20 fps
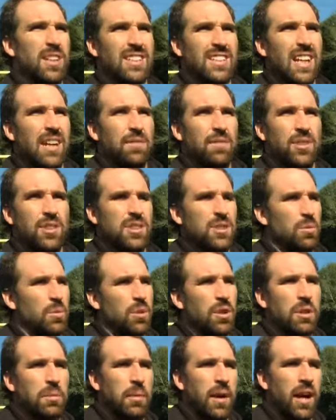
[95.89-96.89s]
It's not for us to
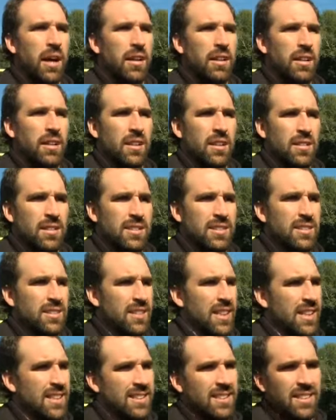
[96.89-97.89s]
worry about. You know, it's
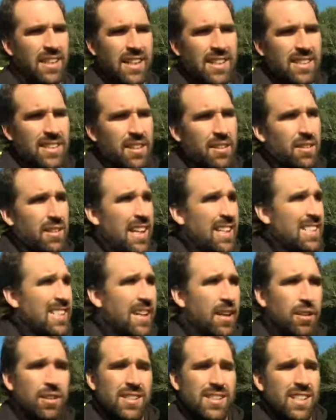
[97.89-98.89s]
that's that's their that's
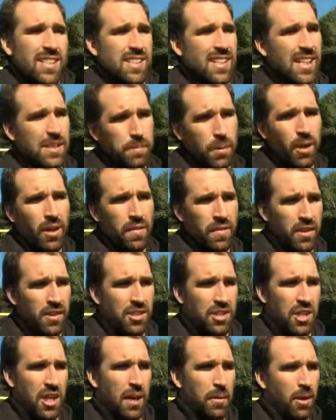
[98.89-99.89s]
their decision. That's part of their
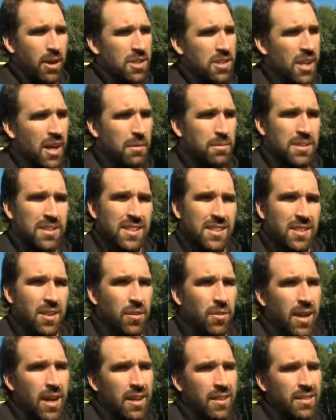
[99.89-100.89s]
job. Our job is just
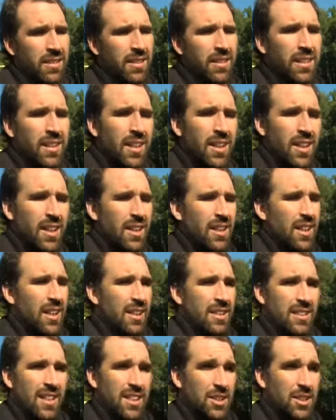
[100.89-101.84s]
go out and and,